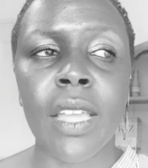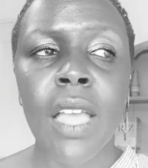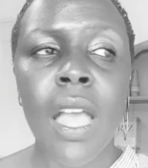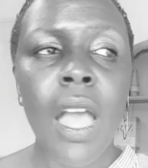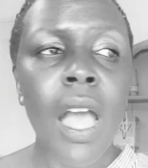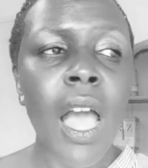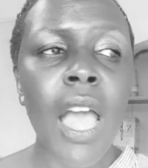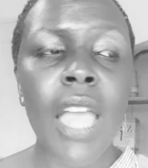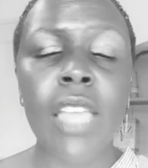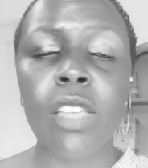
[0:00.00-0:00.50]

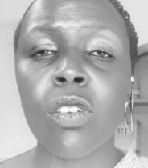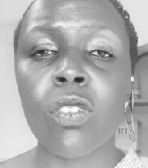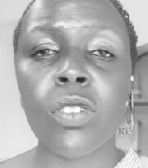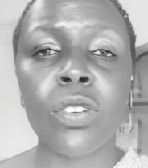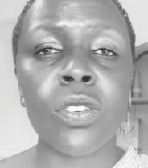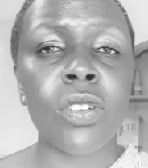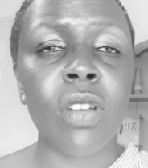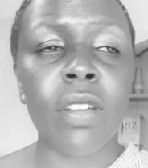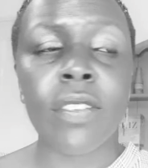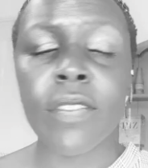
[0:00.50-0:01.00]
I could
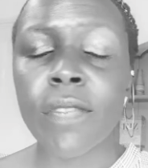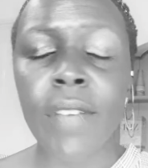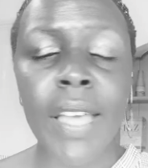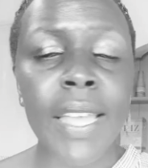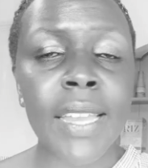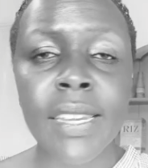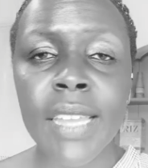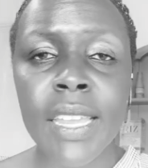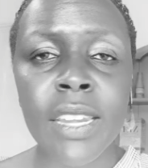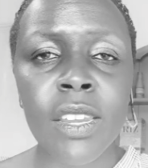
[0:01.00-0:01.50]
not
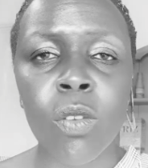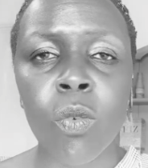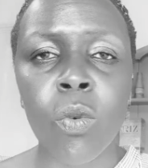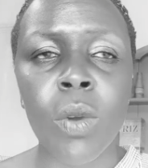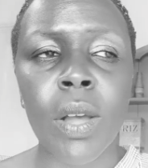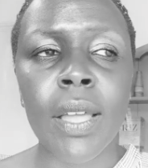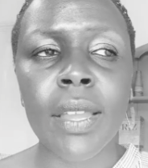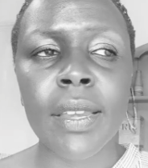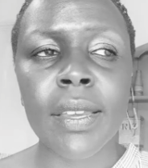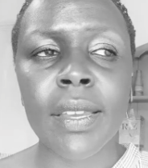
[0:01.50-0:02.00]
find
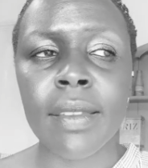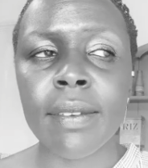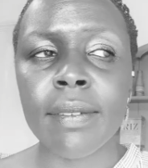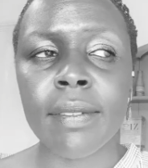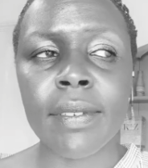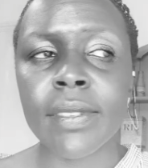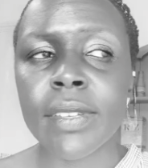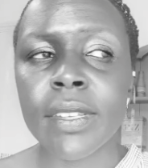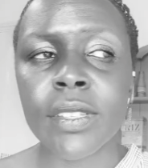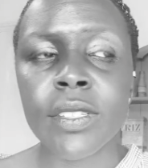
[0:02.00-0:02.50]
anyone,
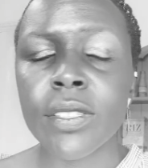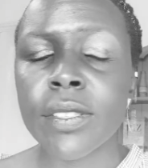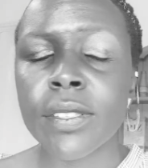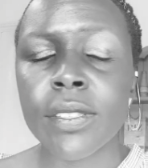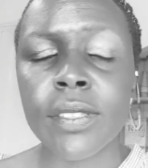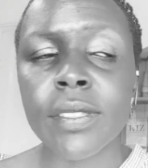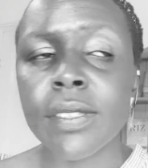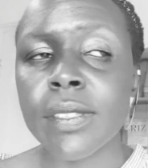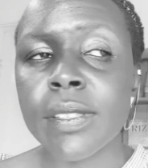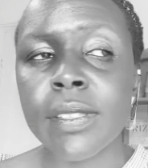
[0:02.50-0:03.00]
and
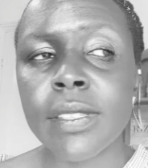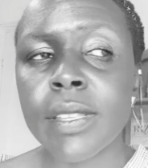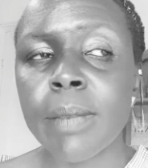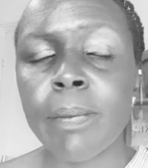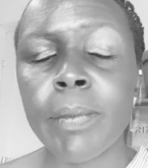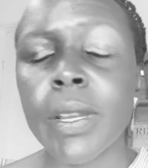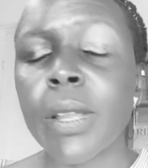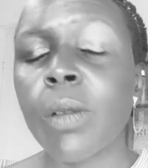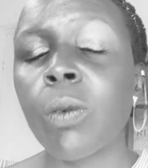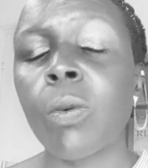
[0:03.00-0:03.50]
just
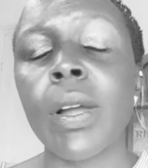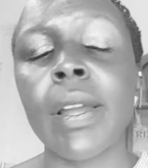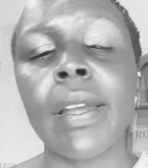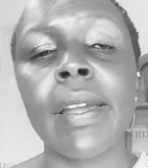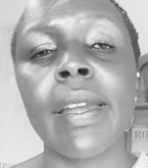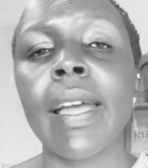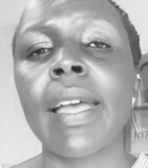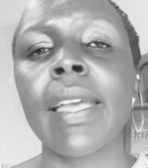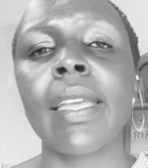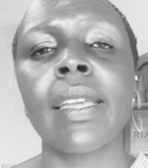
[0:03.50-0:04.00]
simply one
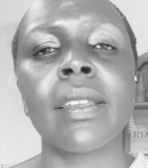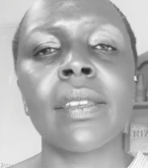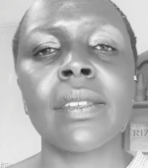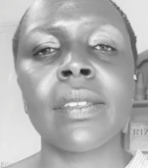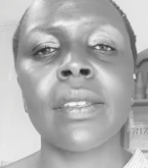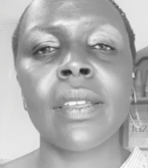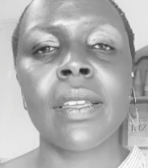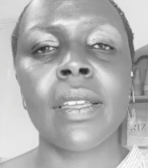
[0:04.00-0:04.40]
night